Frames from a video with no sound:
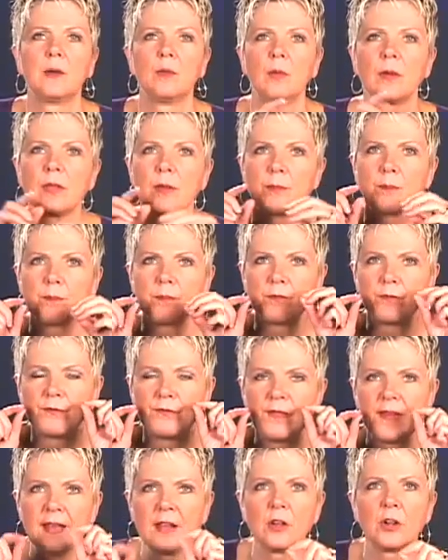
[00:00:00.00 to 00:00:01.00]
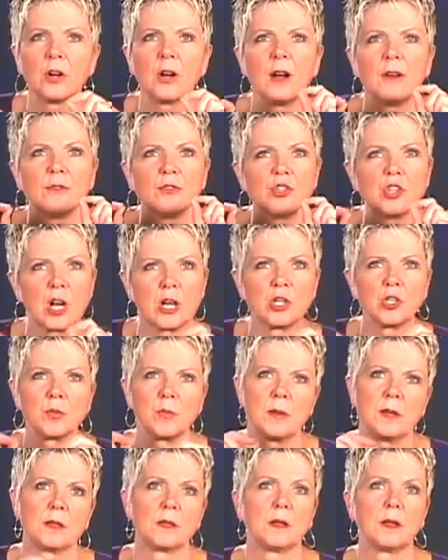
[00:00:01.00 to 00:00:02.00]
with a finger of
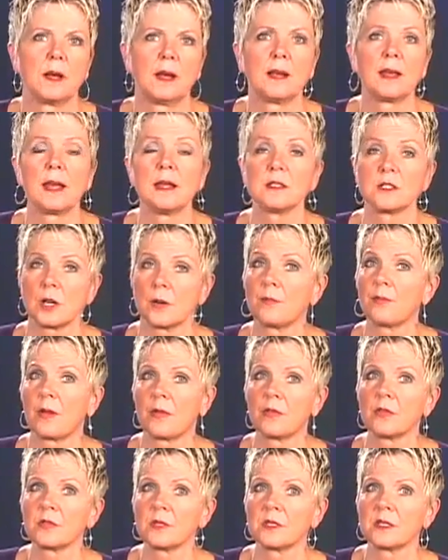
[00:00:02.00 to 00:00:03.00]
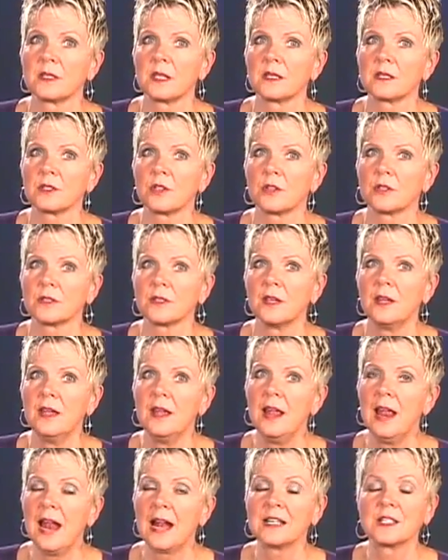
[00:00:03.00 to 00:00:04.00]
judgment against our brothers and sisters.
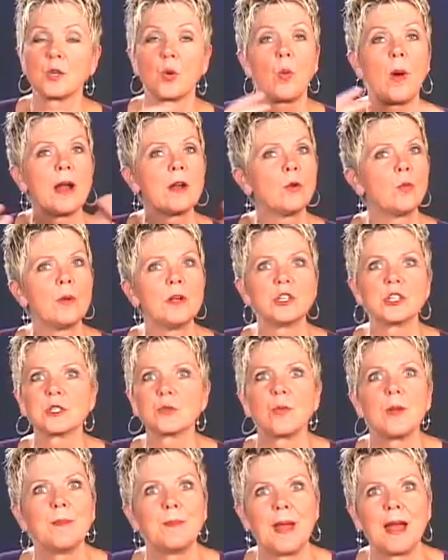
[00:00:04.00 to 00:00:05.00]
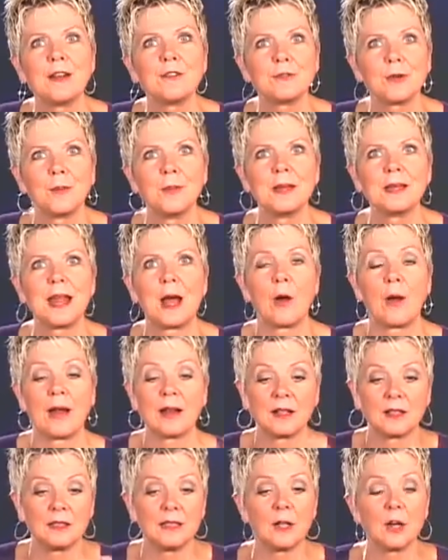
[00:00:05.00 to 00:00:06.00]
And so why don't we just repent from it now
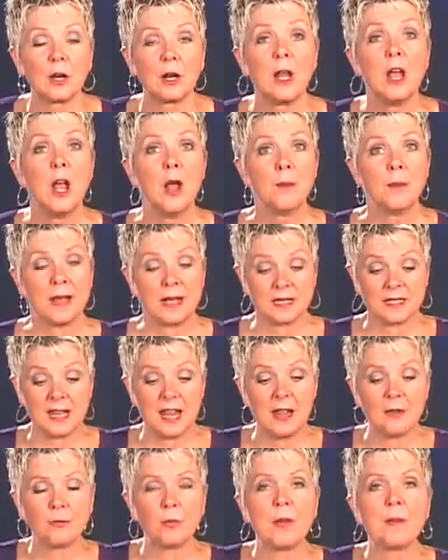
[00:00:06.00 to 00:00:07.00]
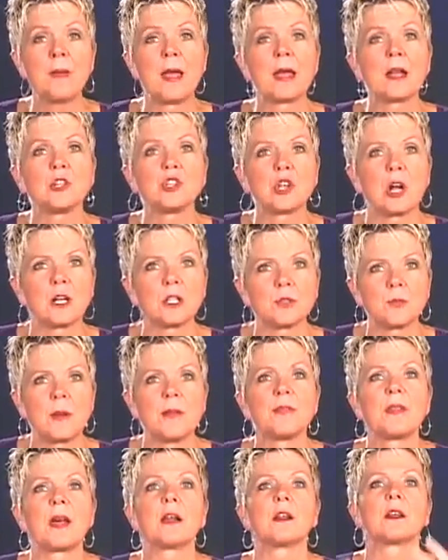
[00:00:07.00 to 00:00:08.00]
and clear it? Because if we make a
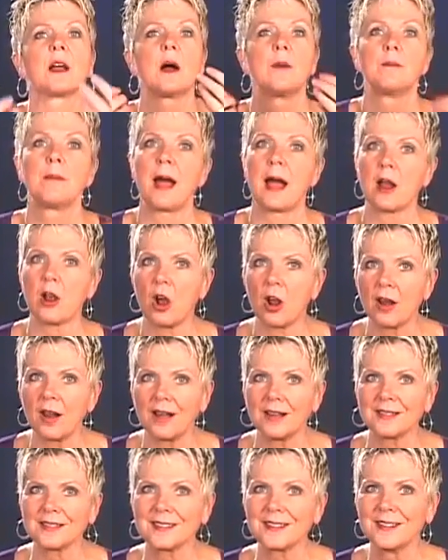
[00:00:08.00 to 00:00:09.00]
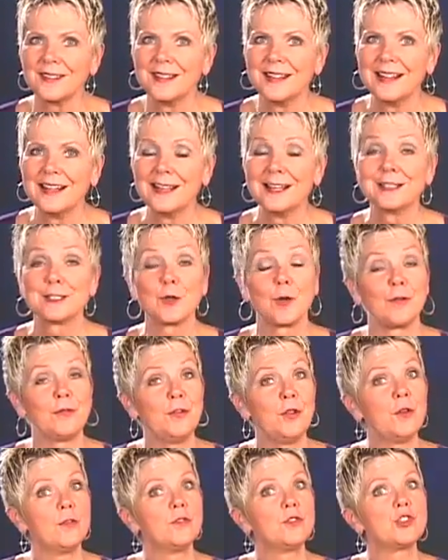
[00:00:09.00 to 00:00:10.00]
judgment, that'll come back on us. So if
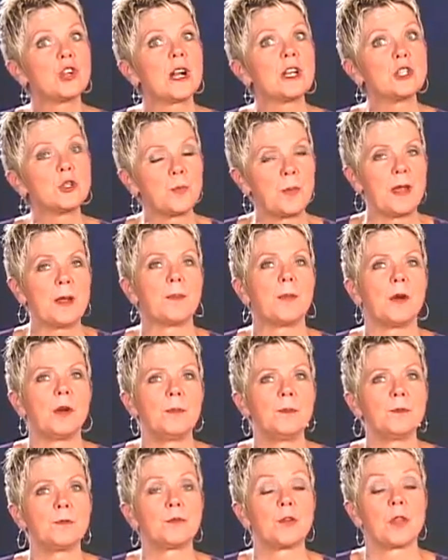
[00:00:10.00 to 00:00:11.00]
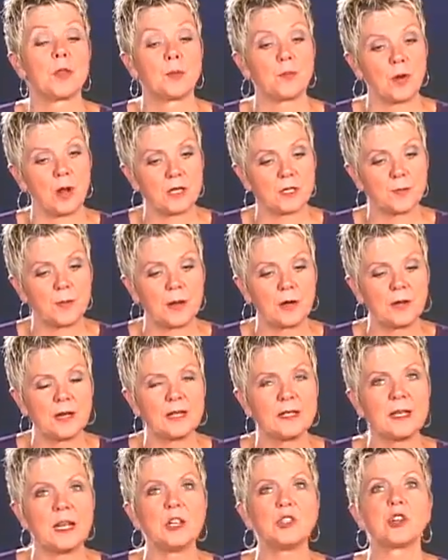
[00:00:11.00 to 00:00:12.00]
you've judged people for the
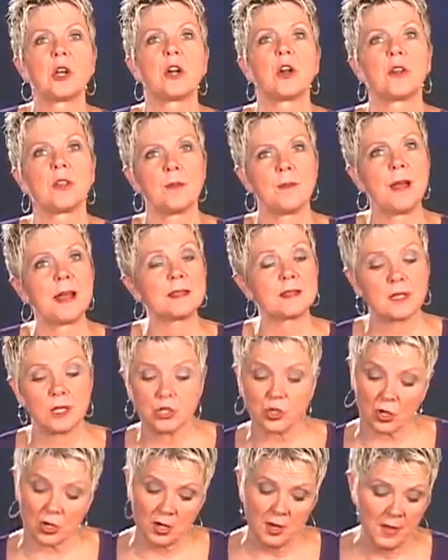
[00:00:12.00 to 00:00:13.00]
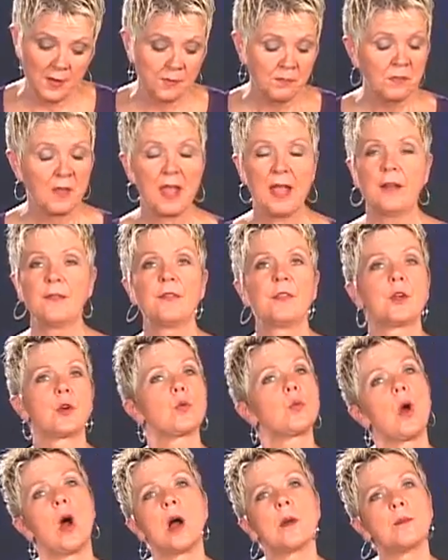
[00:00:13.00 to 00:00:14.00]
prosperity teaching or the message or even their
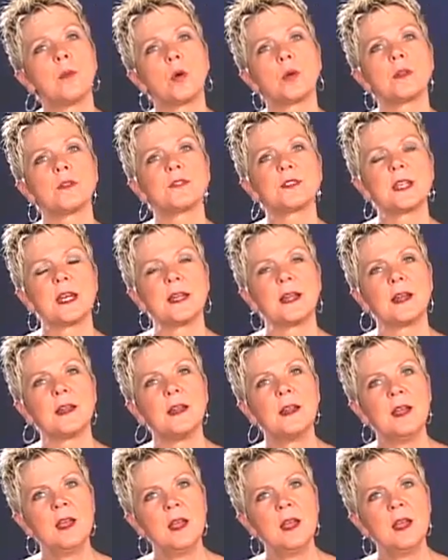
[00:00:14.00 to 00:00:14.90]
wrong motives in it,